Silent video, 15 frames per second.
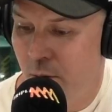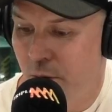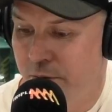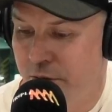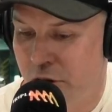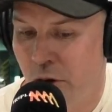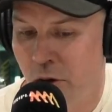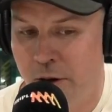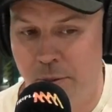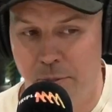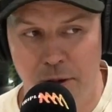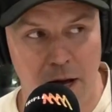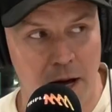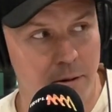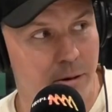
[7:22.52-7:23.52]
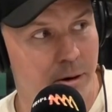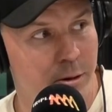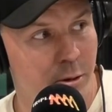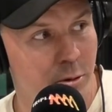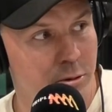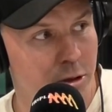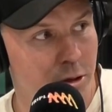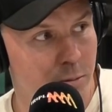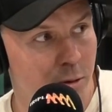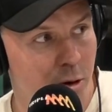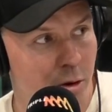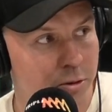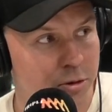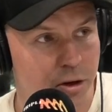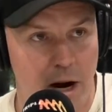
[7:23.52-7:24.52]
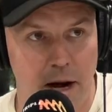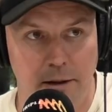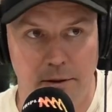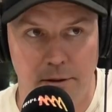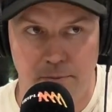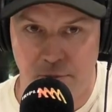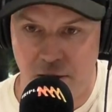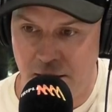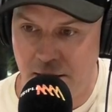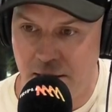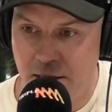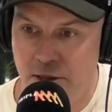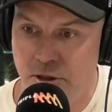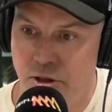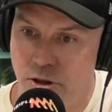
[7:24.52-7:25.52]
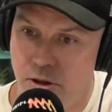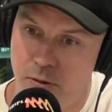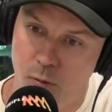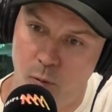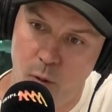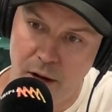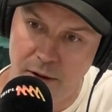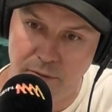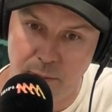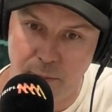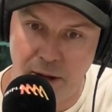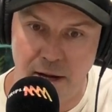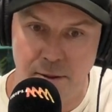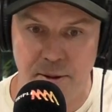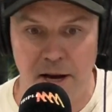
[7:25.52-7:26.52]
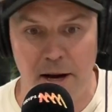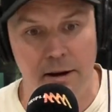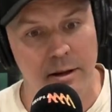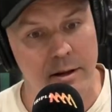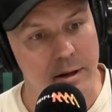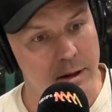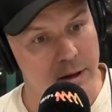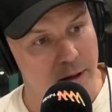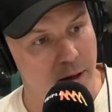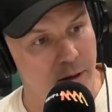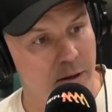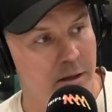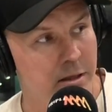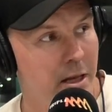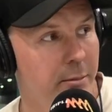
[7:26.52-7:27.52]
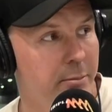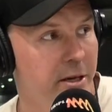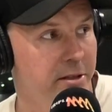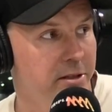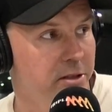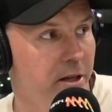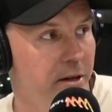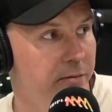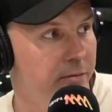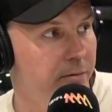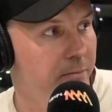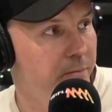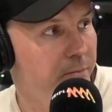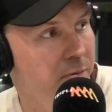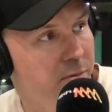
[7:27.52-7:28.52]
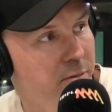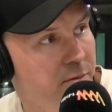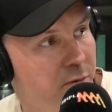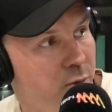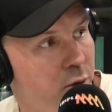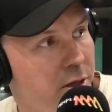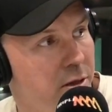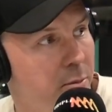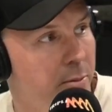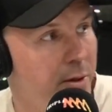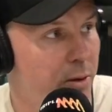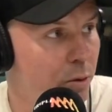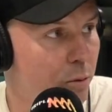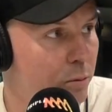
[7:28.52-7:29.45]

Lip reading: we've signed a player on a long-term contract, they get injured, we have to pay them out, and the club gets left footing the bill.